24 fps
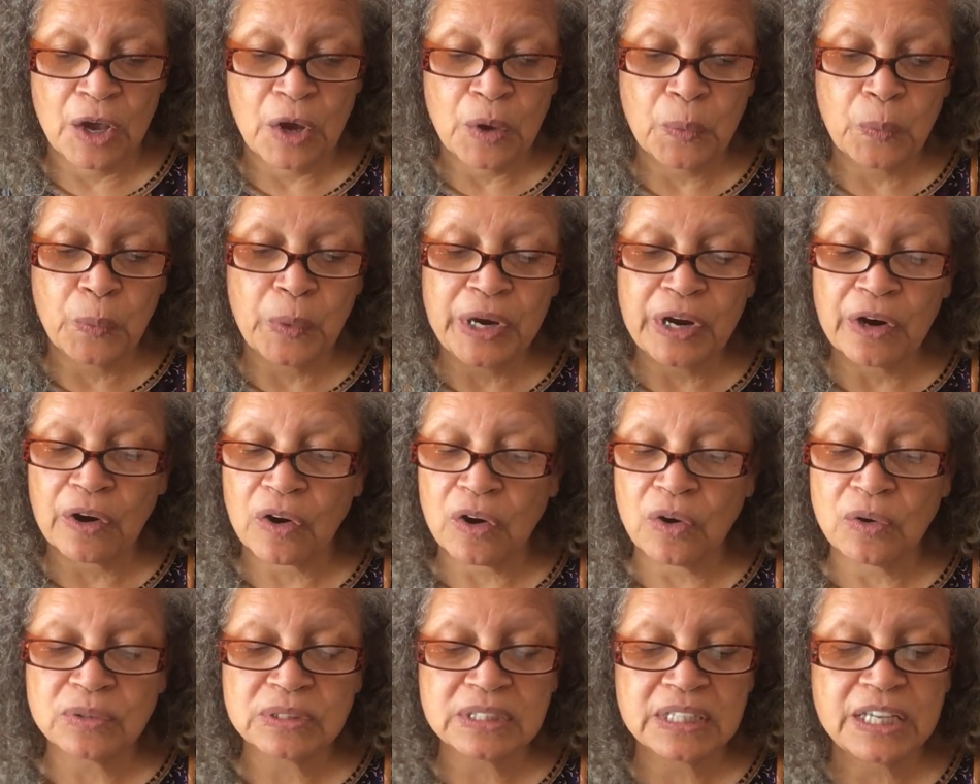We are
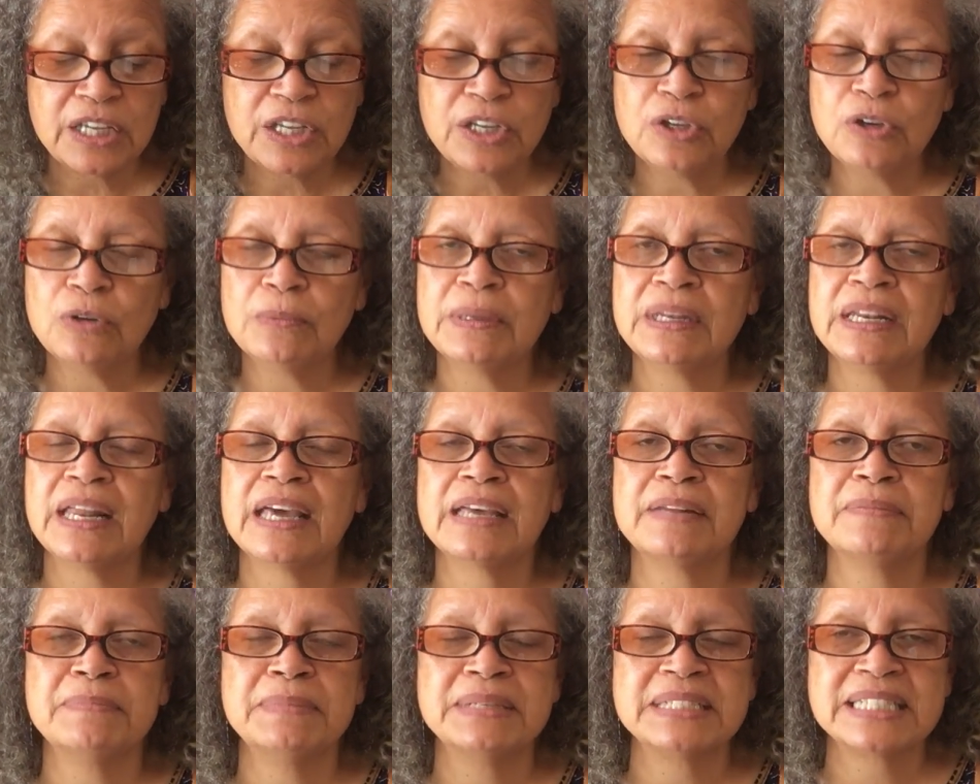only human
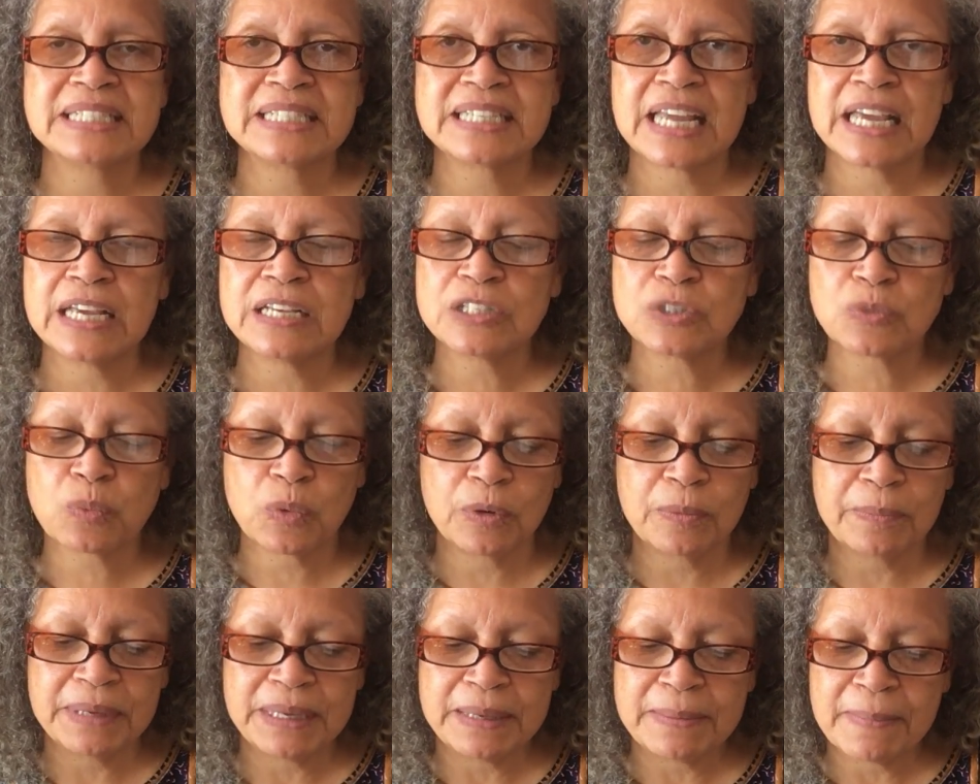and mistakes
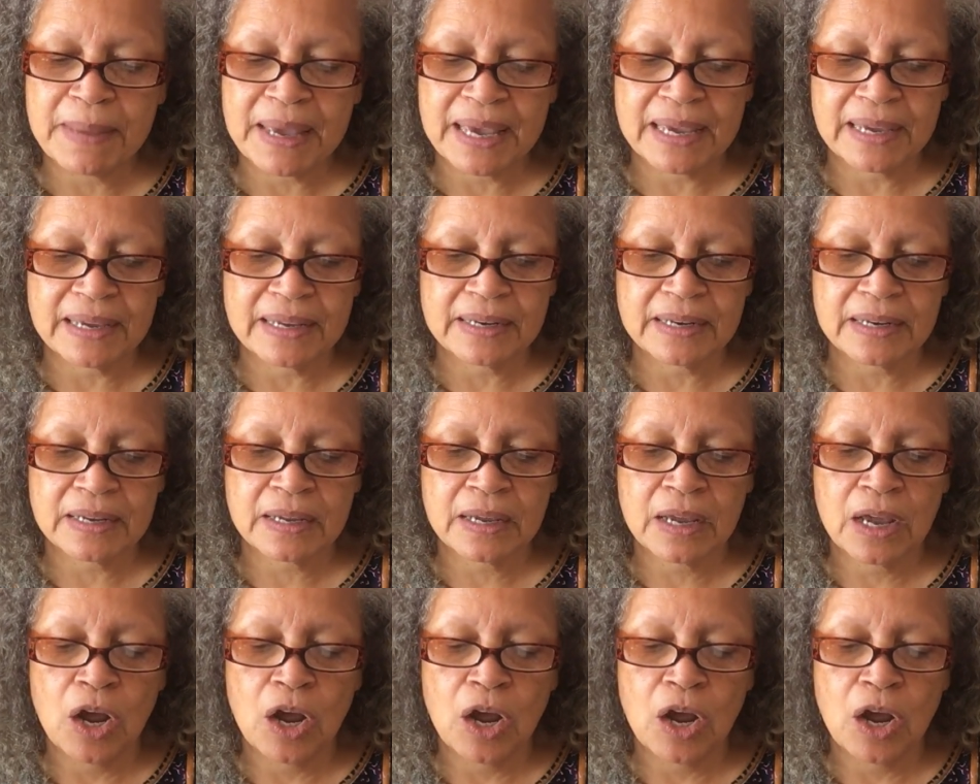will be made.